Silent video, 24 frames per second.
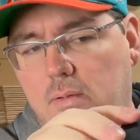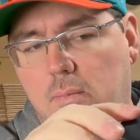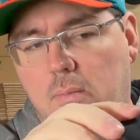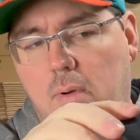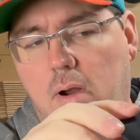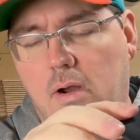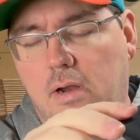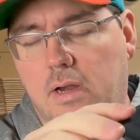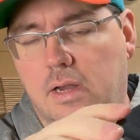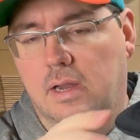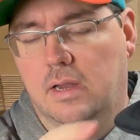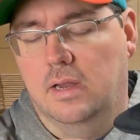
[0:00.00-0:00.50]

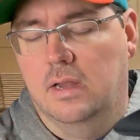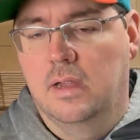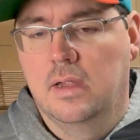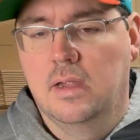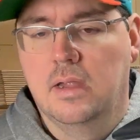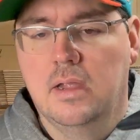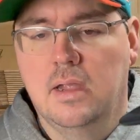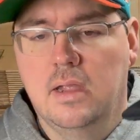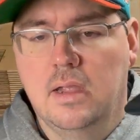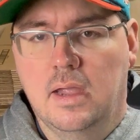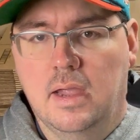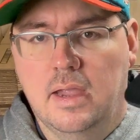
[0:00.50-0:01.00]
market.
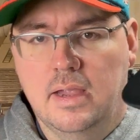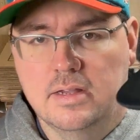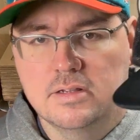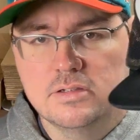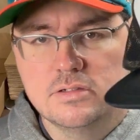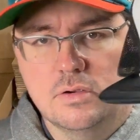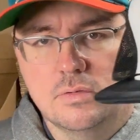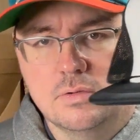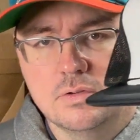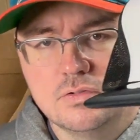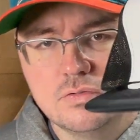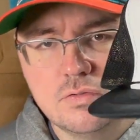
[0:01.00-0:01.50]
And
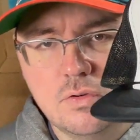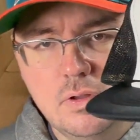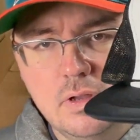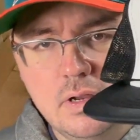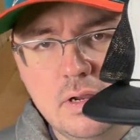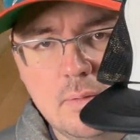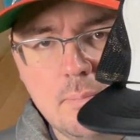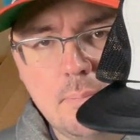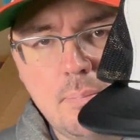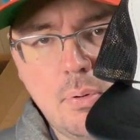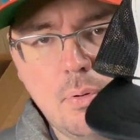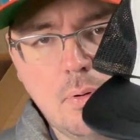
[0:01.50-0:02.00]
so it's really
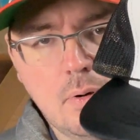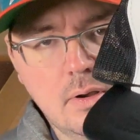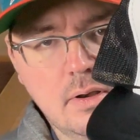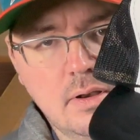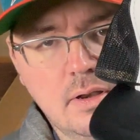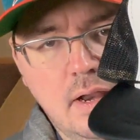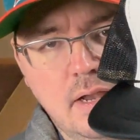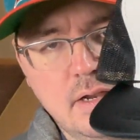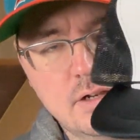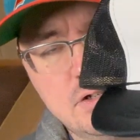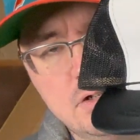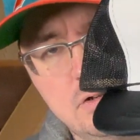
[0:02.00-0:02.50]
important
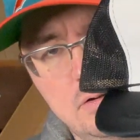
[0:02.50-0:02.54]
that